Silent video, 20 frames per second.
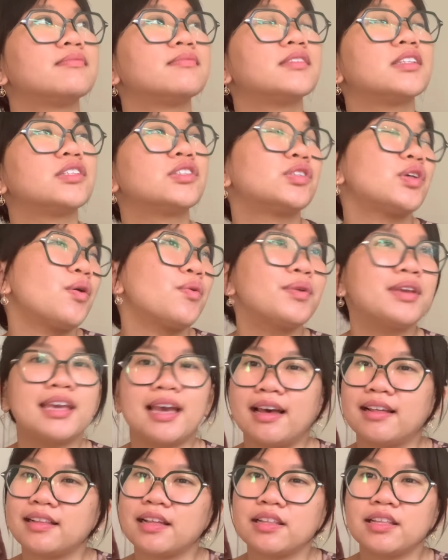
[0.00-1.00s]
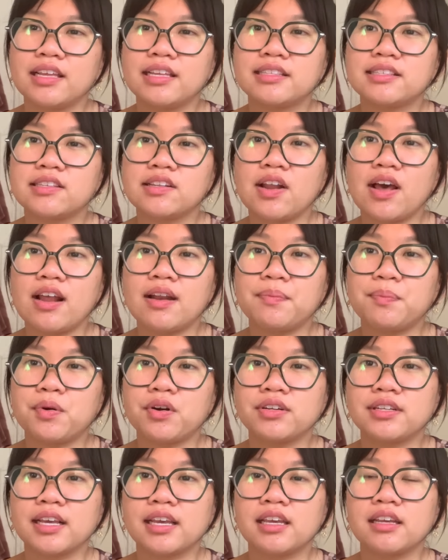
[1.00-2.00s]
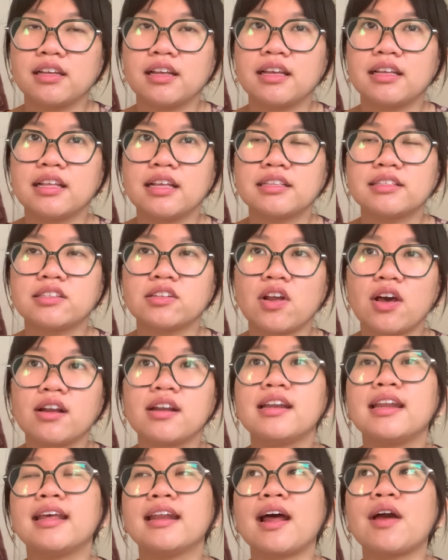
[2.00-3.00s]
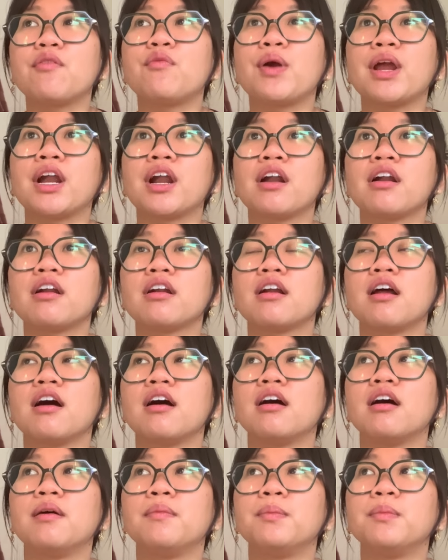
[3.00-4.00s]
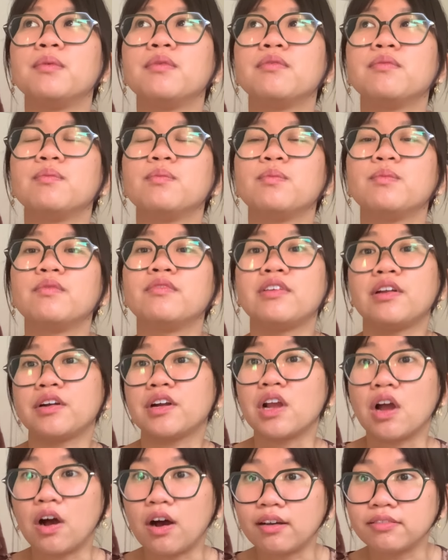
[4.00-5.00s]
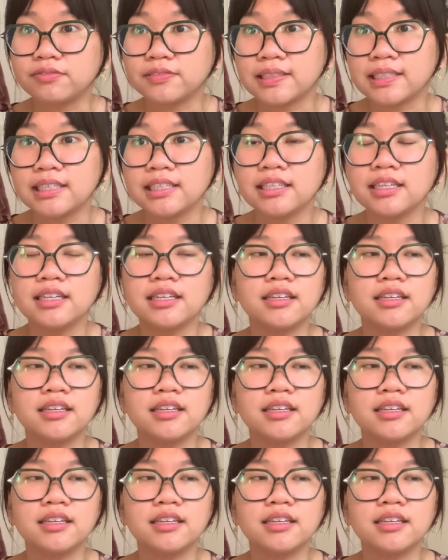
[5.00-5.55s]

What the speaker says: So yeah, it's not a knit I wear very often.